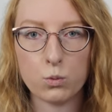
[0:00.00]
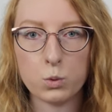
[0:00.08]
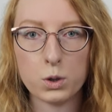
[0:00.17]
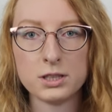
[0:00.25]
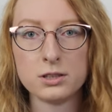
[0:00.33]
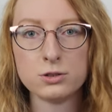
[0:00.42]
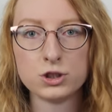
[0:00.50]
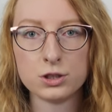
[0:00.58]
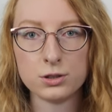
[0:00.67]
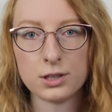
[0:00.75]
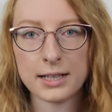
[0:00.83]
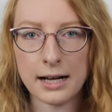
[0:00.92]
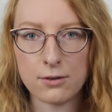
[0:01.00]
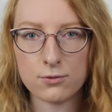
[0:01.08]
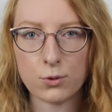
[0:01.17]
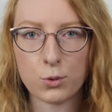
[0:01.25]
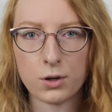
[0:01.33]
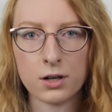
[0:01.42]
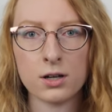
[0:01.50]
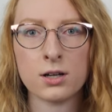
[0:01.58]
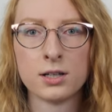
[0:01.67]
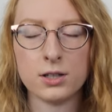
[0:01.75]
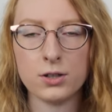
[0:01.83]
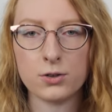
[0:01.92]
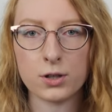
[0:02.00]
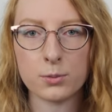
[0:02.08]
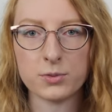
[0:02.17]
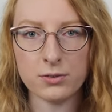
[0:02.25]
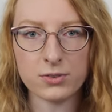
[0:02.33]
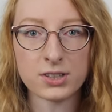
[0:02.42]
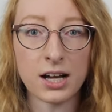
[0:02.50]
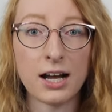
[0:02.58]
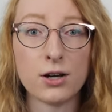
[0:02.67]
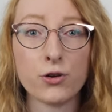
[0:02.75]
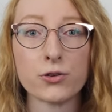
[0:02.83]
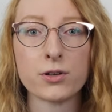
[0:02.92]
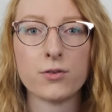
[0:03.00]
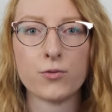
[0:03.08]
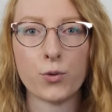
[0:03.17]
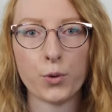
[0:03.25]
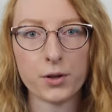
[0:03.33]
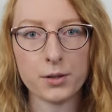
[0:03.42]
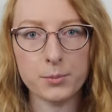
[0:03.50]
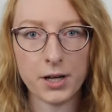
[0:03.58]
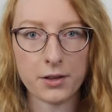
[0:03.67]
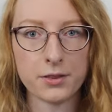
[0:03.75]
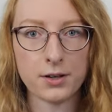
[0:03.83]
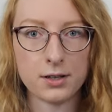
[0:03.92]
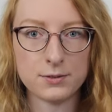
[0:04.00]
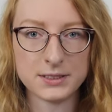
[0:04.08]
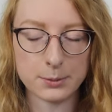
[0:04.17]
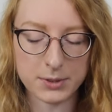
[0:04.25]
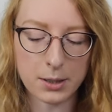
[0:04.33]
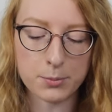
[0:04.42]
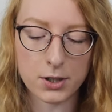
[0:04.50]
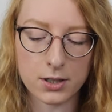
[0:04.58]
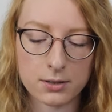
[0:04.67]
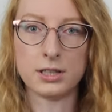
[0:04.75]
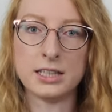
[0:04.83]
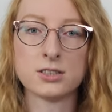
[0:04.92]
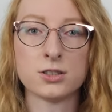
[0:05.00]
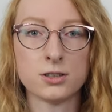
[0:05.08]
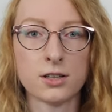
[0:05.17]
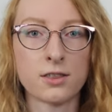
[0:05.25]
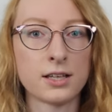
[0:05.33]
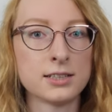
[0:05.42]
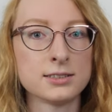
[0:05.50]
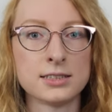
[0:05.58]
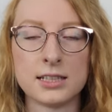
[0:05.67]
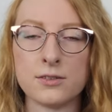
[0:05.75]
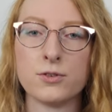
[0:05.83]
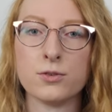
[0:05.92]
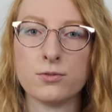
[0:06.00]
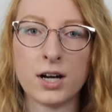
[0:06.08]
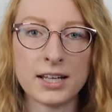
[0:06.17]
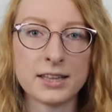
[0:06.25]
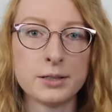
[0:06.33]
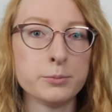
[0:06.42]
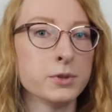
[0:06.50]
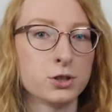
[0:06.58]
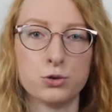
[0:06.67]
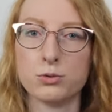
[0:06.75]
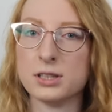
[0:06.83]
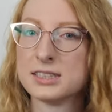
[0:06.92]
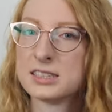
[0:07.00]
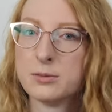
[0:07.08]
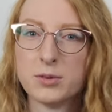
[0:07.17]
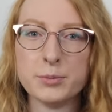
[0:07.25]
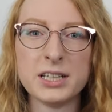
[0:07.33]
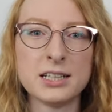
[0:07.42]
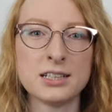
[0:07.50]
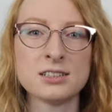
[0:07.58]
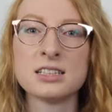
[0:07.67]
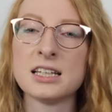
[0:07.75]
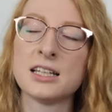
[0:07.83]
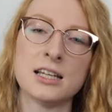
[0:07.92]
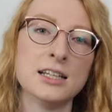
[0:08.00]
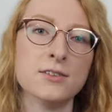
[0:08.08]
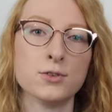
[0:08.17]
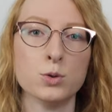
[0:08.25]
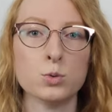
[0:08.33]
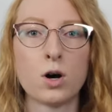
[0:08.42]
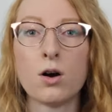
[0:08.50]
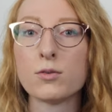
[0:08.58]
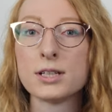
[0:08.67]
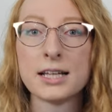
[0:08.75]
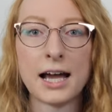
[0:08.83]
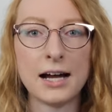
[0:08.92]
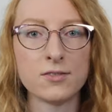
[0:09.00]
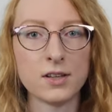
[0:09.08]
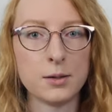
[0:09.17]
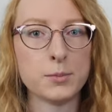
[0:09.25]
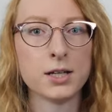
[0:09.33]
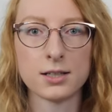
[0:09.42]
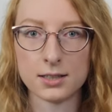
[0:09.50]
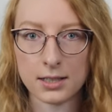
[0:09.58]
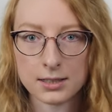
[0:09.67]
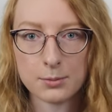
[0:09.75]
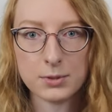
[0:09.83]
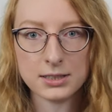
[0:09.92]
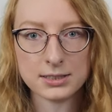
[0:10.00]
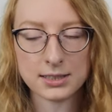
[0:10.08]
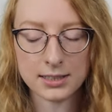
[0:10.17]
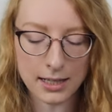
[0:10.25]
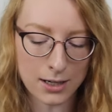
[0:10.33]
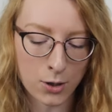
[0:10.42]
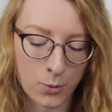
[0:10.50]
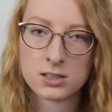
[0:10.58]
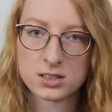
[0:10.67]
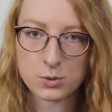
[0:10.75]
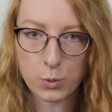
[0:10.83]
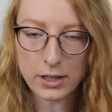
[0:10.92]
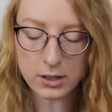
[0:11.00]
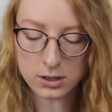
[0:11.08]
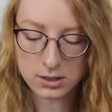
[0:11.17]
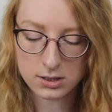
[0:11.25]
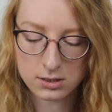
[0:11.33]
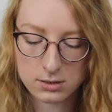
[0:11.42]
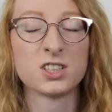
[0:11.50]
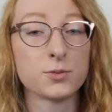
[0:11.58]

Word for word: what you should look out for in terms of styles for the month of September. These are the things that if you find them, you list them immediately, and if you already have them, get them listed now. Sweaters.